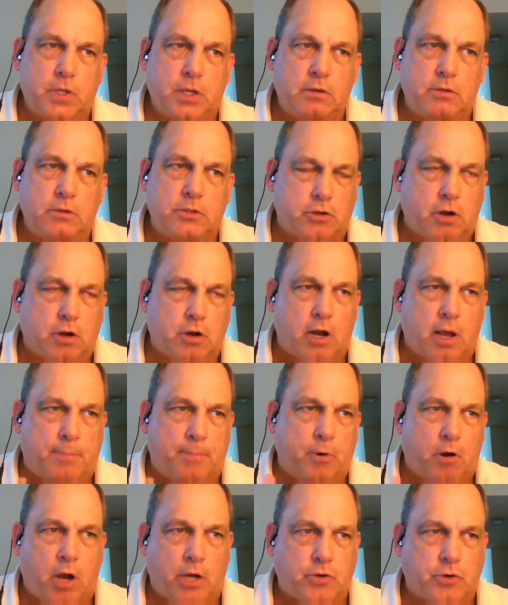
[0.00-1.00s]
startup
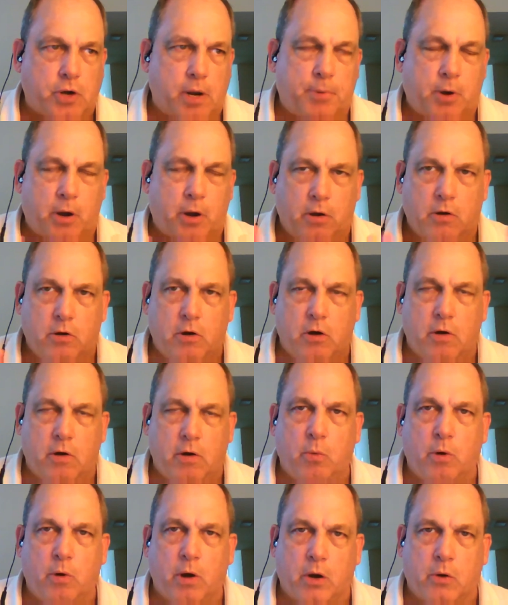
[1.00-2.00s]
or
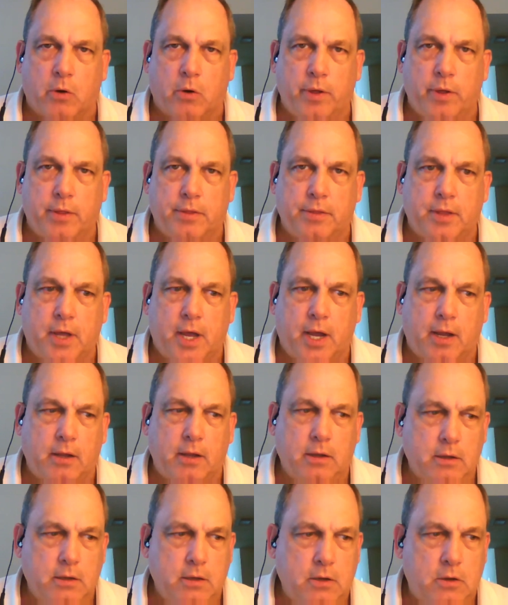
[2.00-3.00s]
entrepreneurial work with
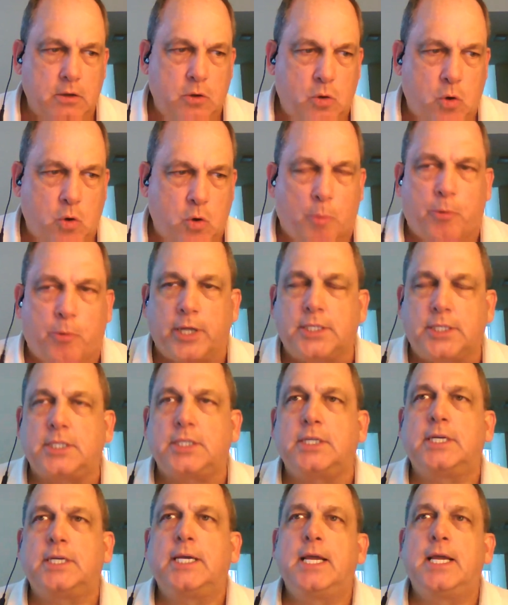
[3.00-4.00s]
corporates
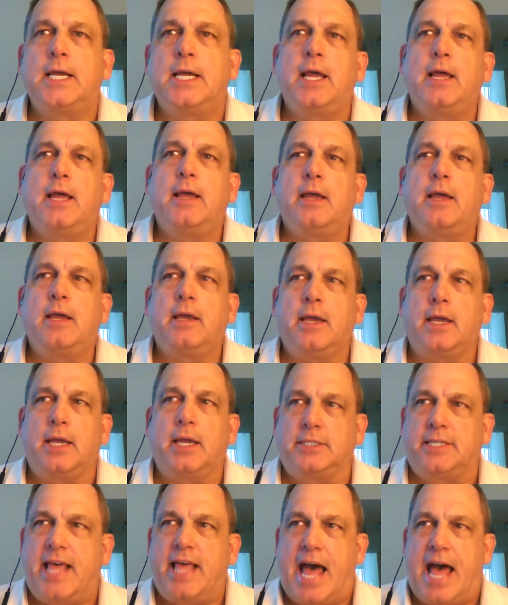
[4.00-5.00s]

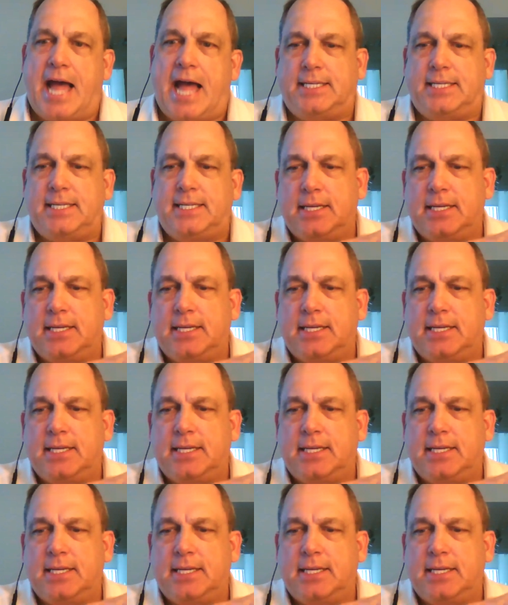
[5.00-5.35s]
is that